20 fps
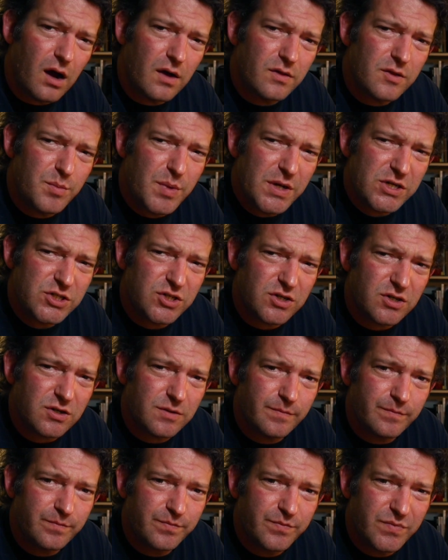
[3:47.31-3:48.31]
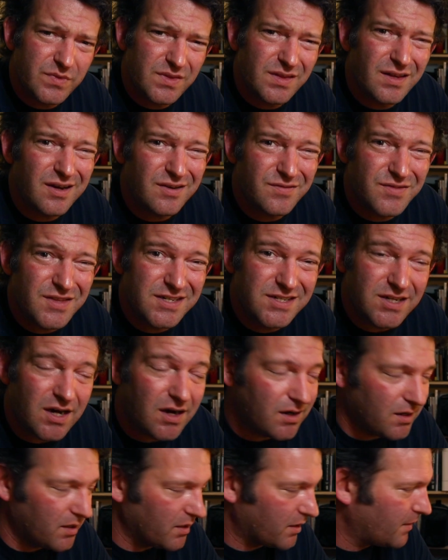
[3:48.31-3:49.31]
On the picture of the
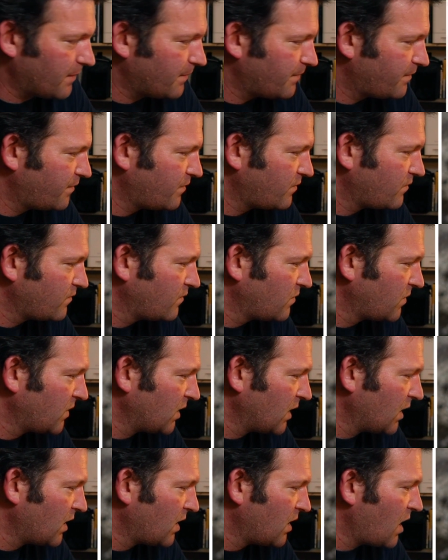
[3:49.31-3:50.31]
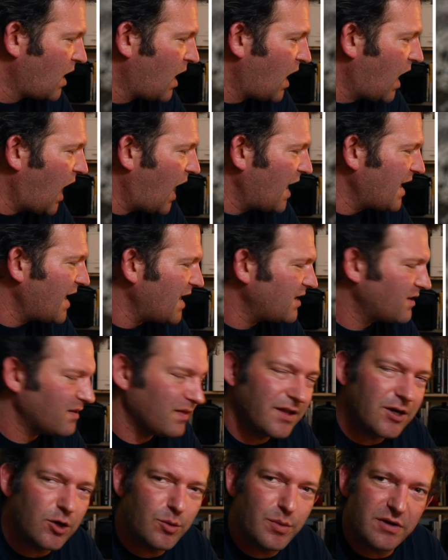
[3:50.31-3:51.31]
dog, I had
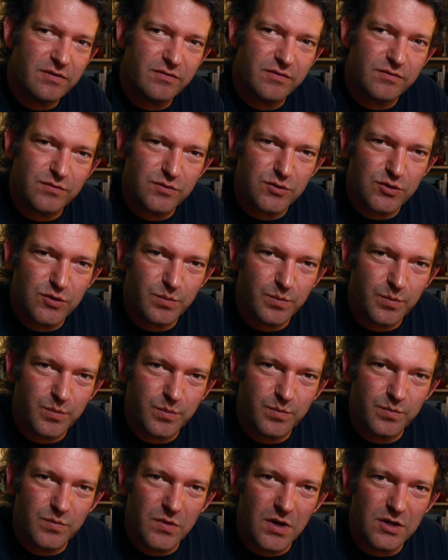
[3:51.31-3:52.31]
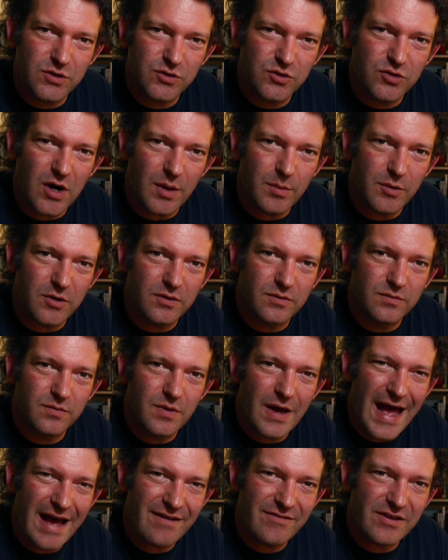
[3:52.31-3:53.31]
a little bit of
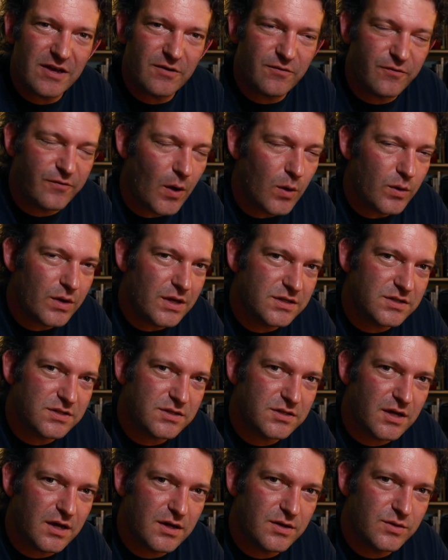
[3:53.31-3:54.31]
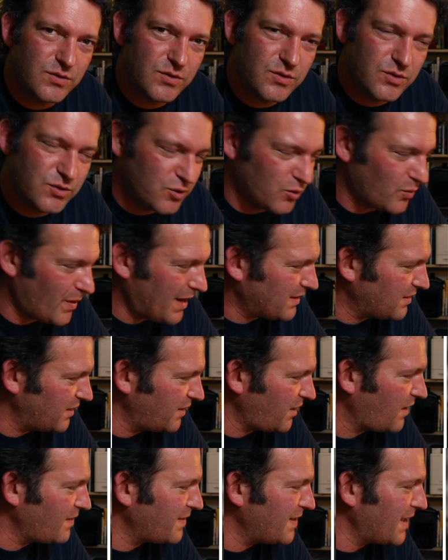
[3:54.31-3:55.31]
trouble having it focus uh,
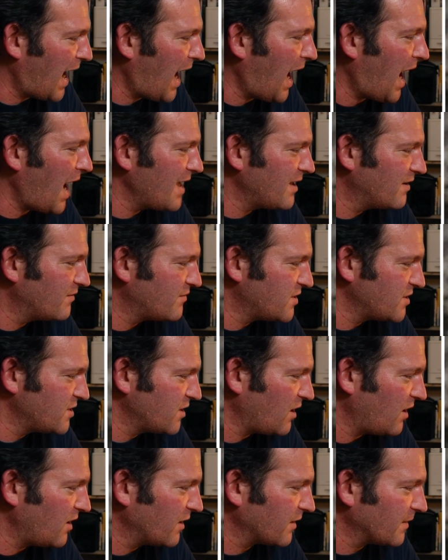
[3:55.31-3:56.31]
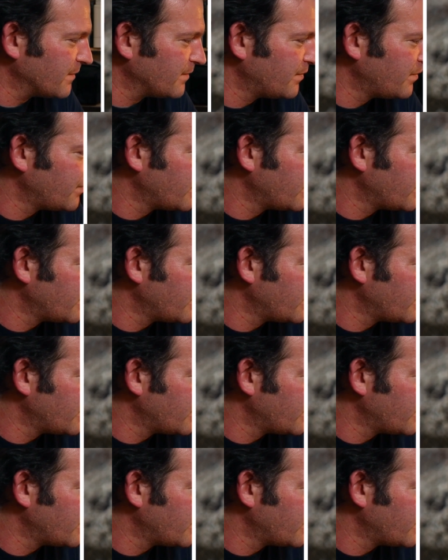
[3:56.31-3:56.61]
directly on the eye of the dog.